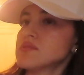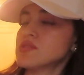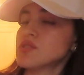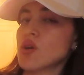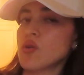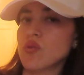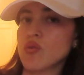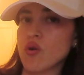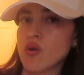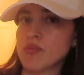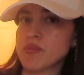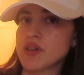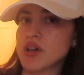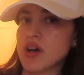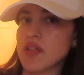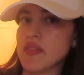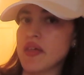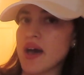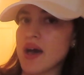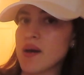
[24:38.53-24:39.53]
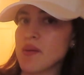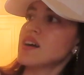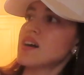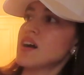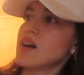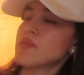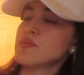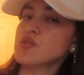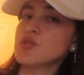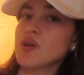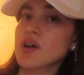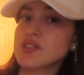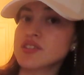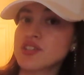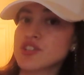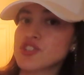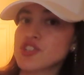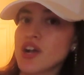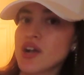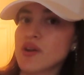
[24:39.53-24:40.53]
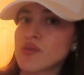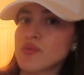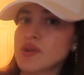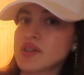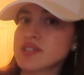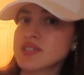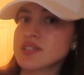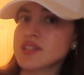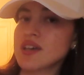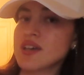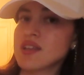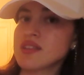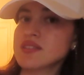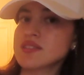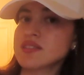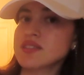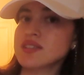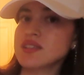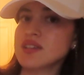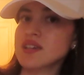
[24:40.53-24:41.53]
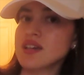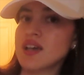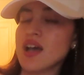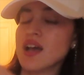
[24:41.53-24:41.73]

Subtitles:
Don't quote me on that. You guys can check Aritzia and see,